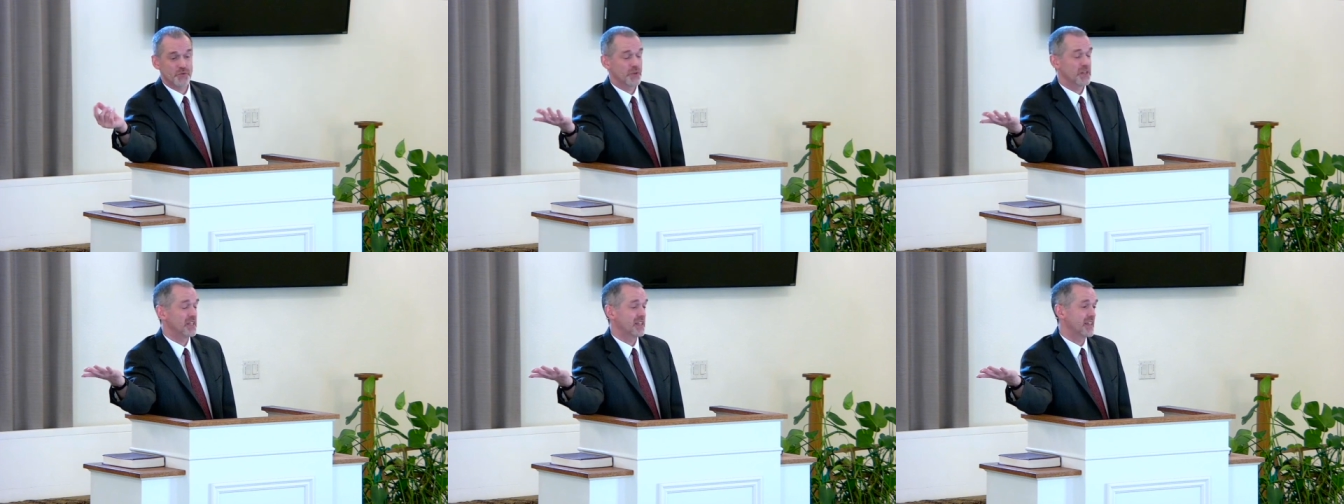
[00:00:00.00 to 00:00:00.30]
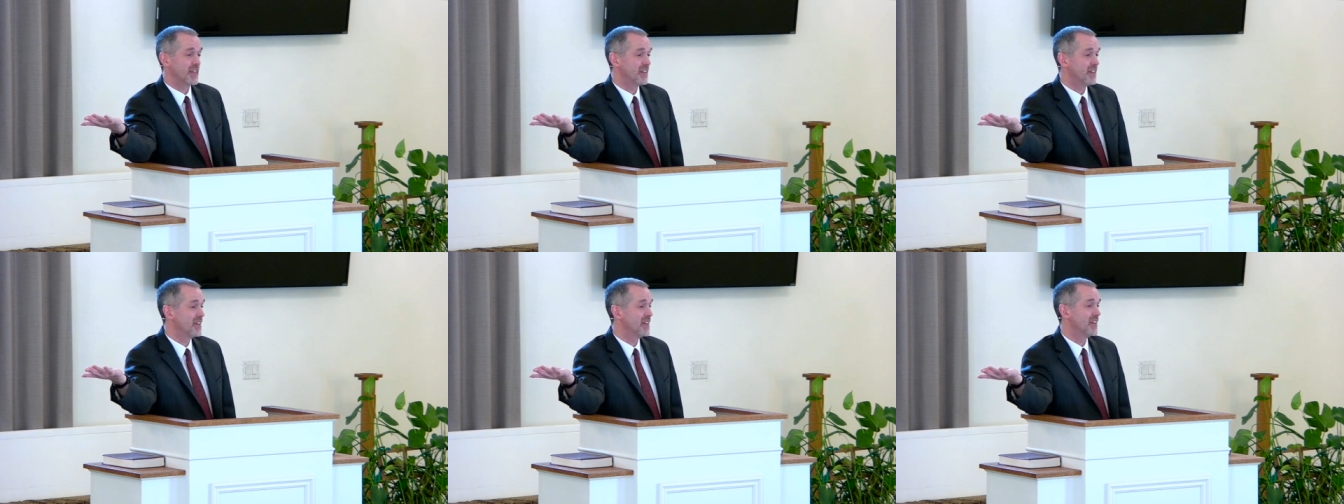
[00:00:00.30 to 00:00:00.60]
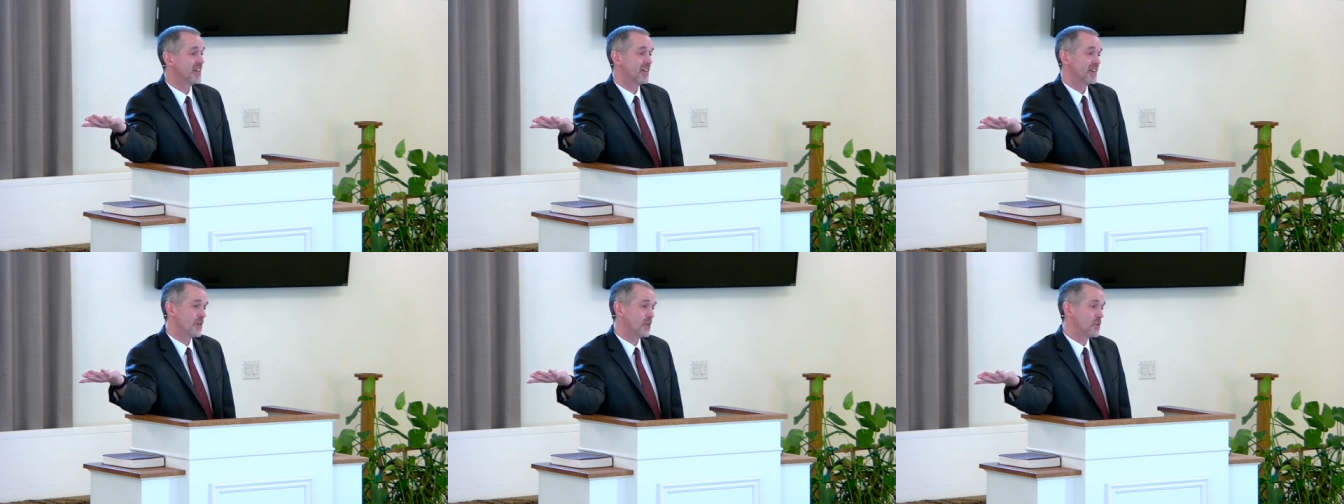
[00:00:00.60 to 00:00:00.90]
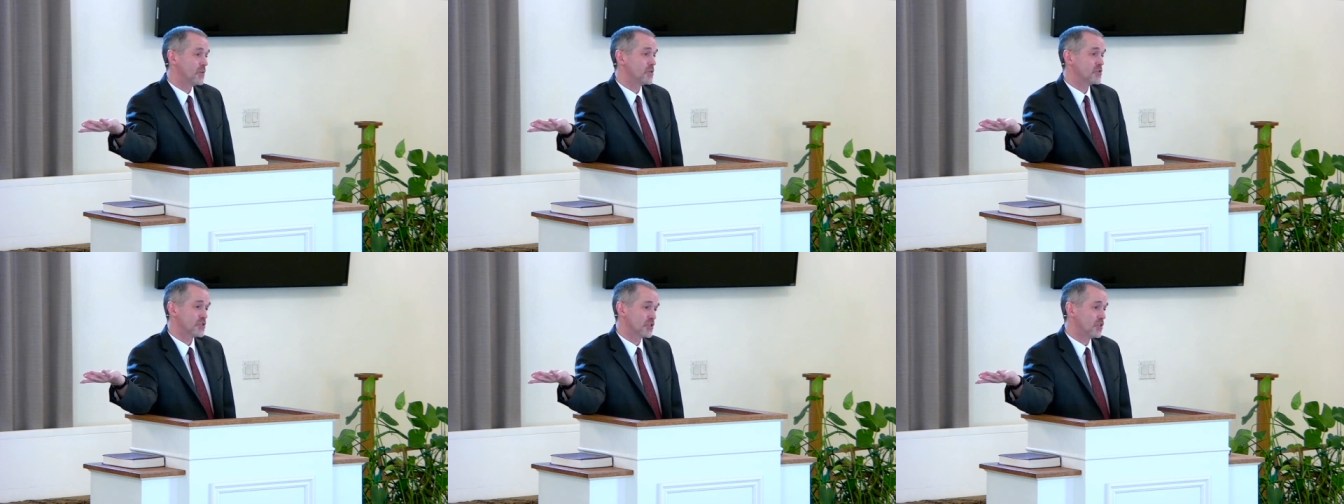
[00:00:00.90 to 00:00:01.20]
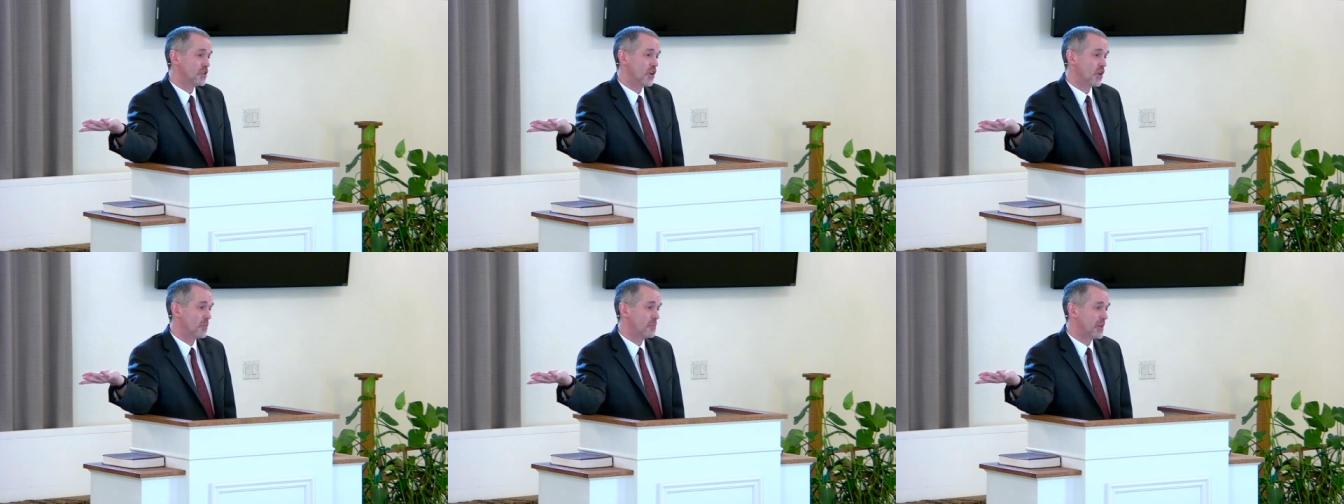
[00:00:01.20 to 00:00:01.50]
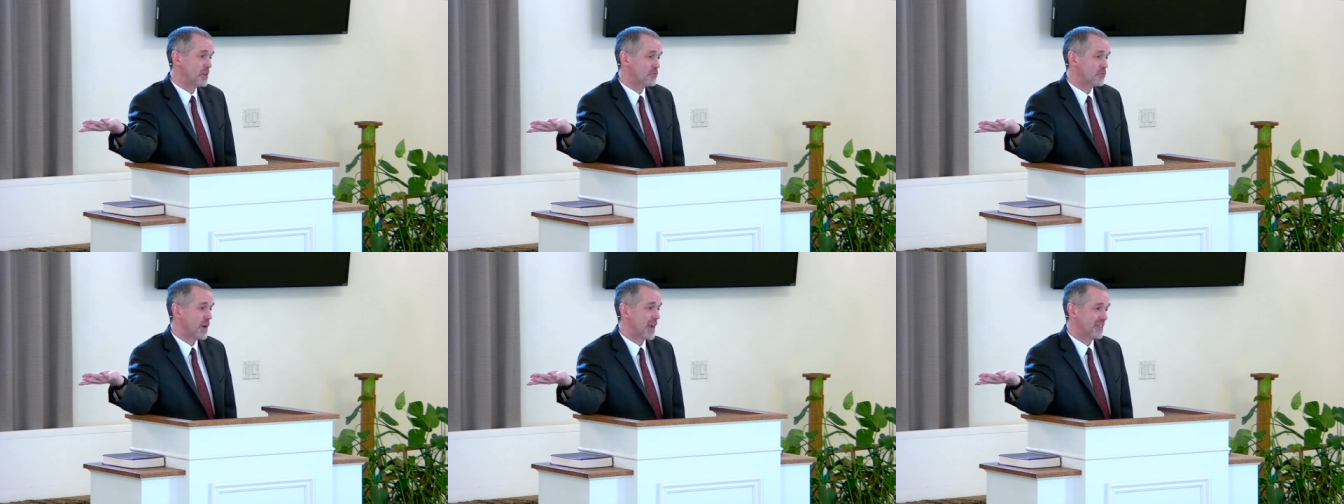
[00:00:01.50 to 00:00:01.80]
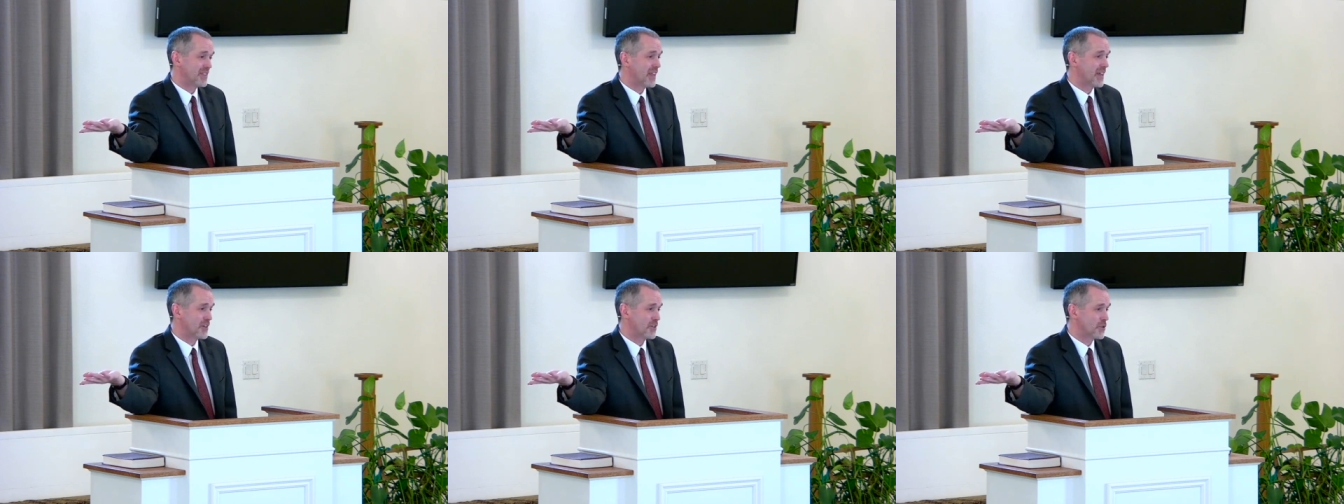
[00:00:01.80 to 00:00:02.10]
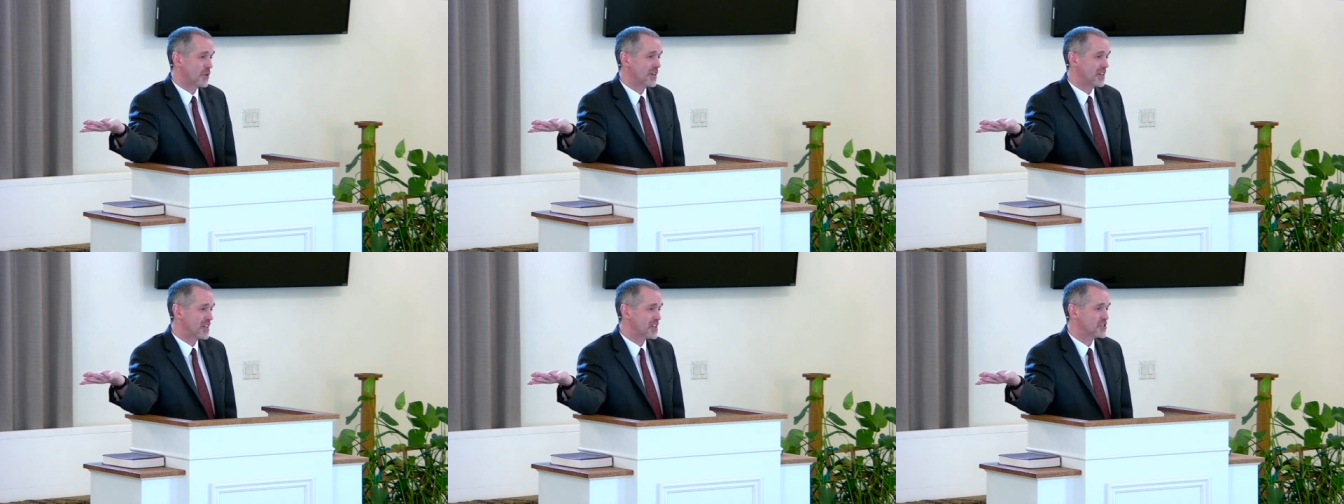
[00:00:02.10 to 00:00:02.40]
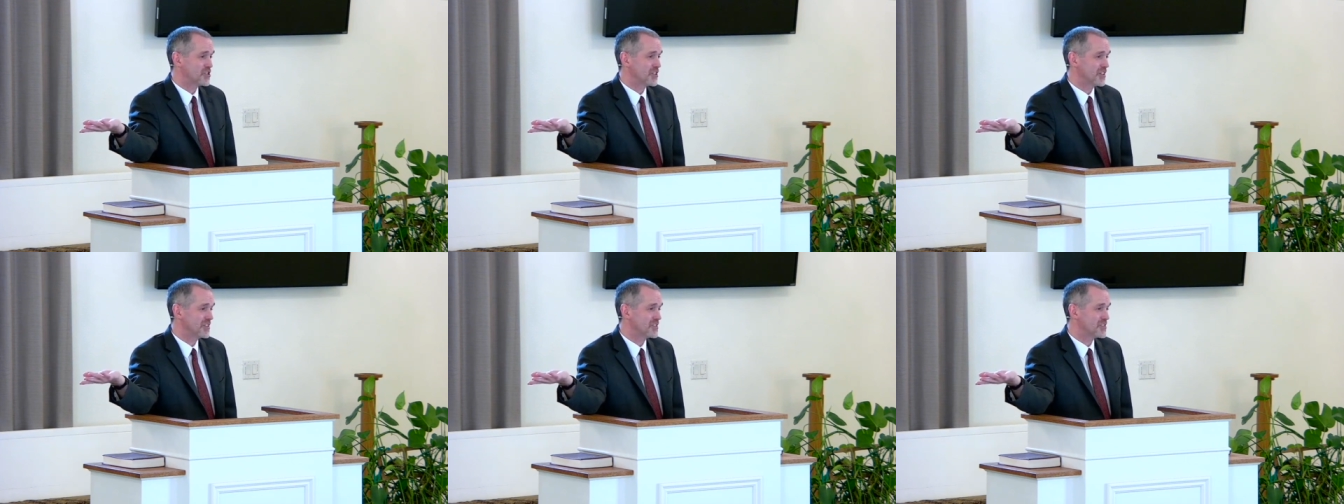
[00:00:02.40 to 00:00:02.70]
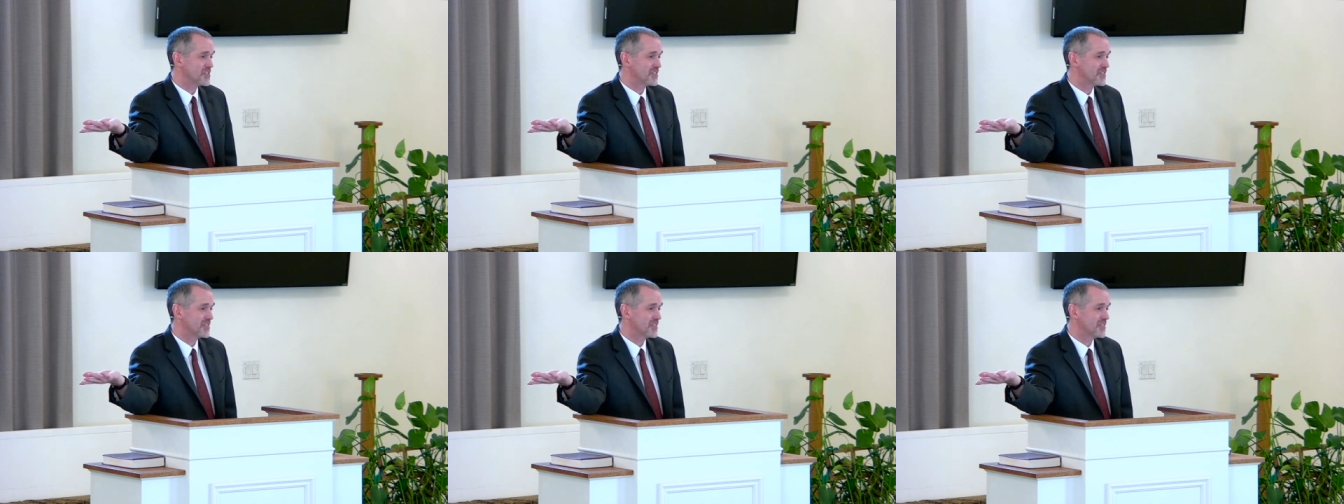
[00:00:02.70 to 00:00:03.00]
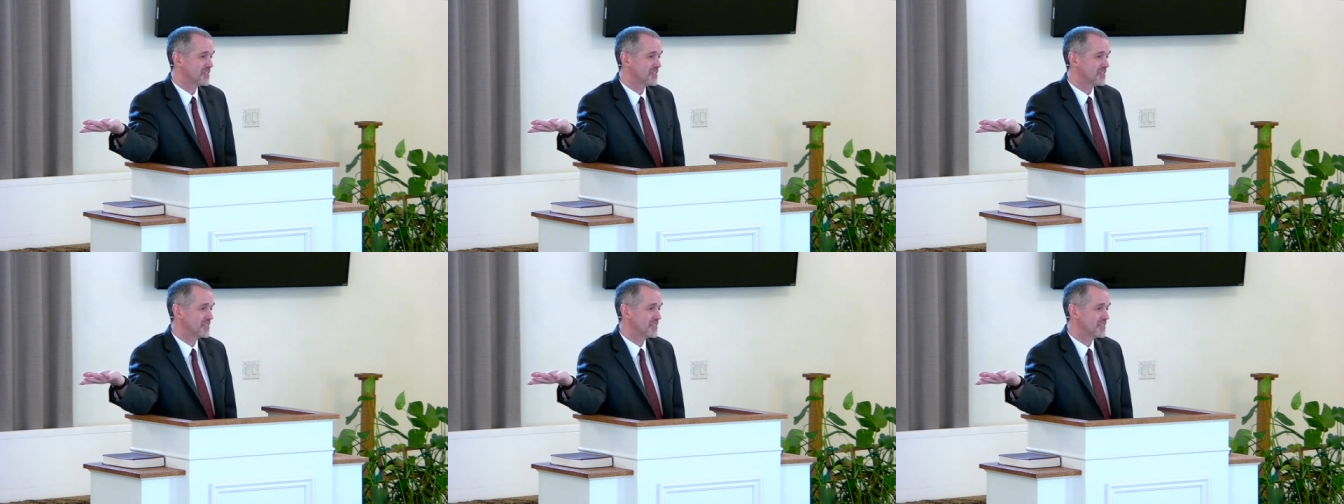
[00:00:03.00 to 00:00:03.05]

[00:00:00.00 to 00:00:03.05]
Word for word: Really, we should all be red letter editions.